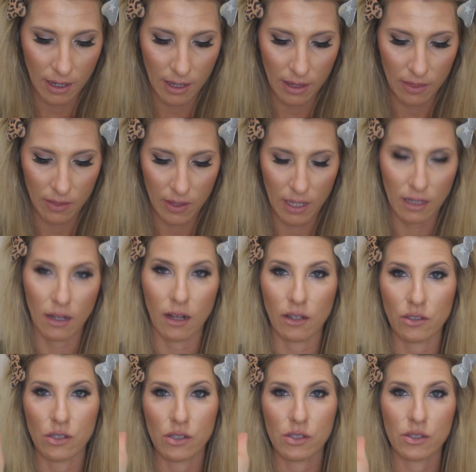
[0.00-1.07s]
And then
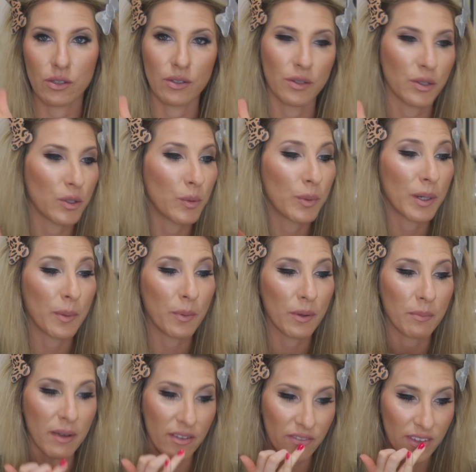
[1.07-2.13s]
I'll just scoop it up
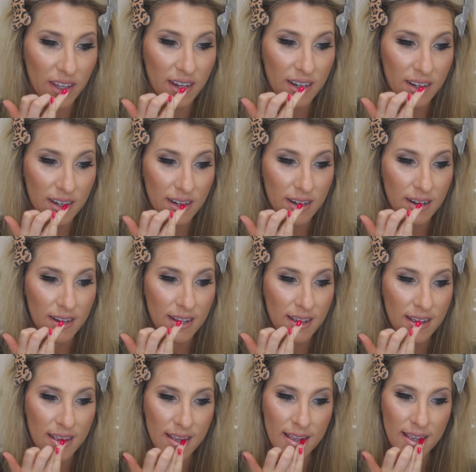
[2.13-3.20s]
with my finger
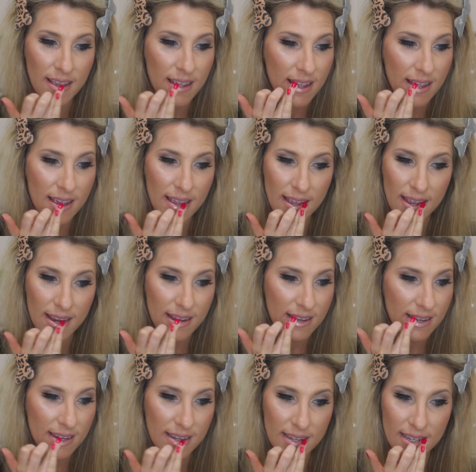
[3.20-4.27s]

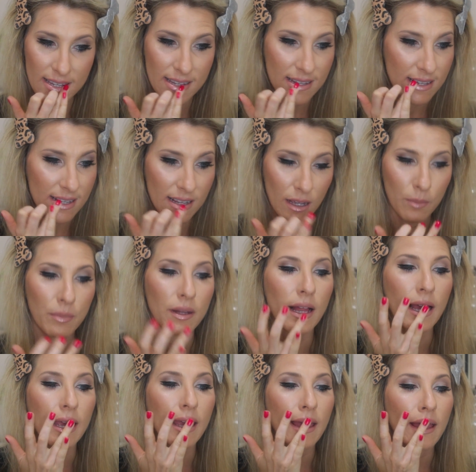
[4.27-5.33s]
and just
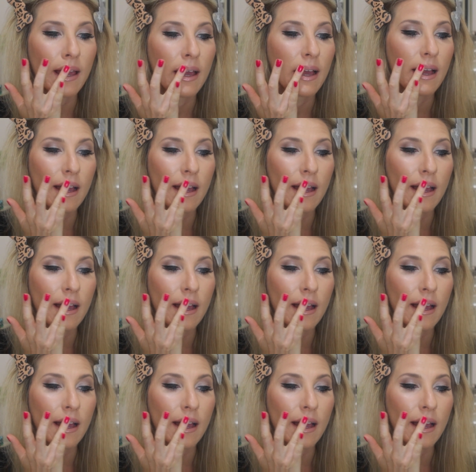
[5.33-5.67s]
apply it.